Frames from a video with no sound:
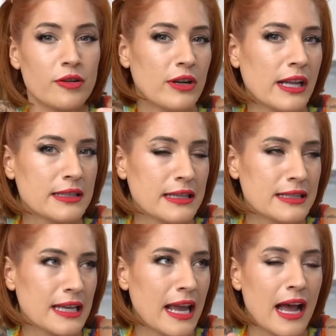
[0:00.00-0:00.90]
ingredients,
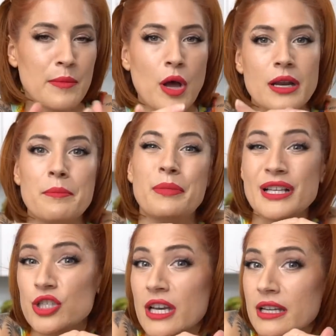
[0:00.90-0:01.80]
let's say I'm on a
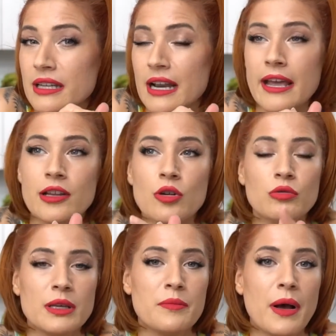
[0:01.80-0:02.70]
budget and I can
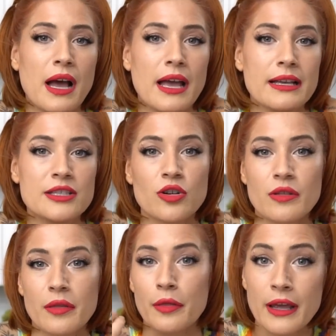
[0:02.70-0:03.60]
only buy
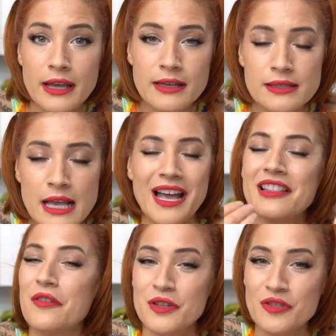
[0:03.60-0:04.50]
certain things, I
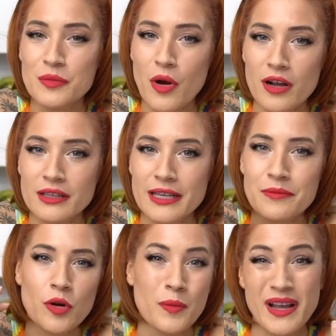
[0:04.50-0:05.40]
love to use
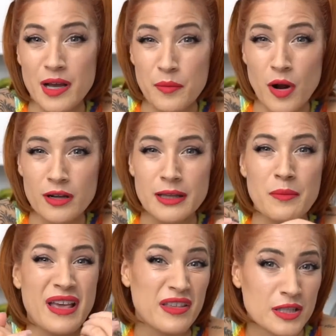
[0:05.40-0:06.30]
broccoli or pick up broccoli,
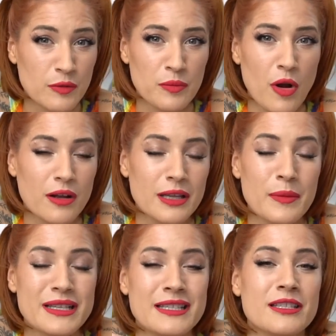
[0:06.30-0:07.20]
make things with broccoli
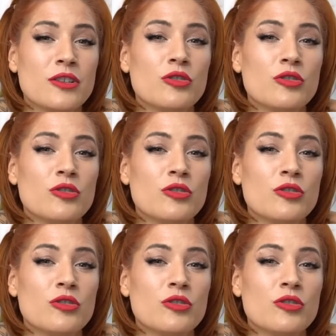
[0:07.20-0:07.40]
because it's a